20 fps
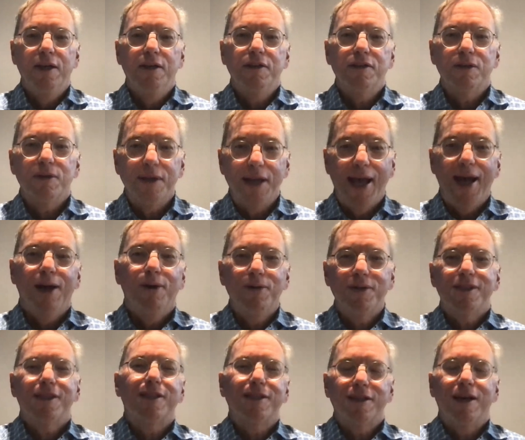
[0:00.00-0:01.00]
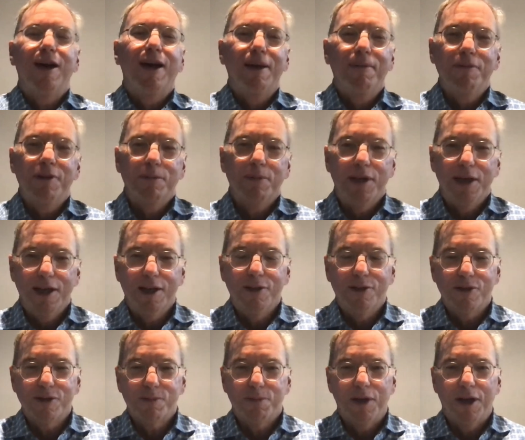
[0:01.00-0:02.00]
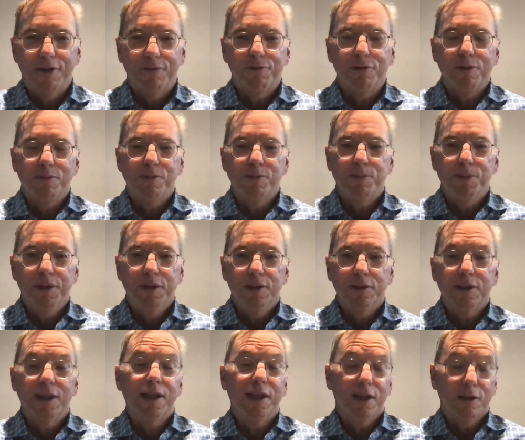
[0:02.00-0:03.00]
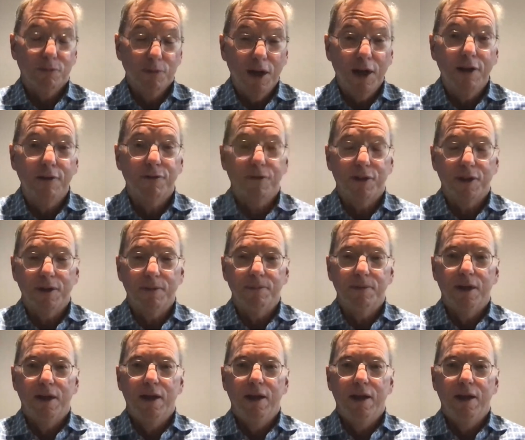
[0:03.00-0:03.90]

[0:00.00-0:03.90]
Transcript: So now is the time to be getting those platforms built and get ready for them.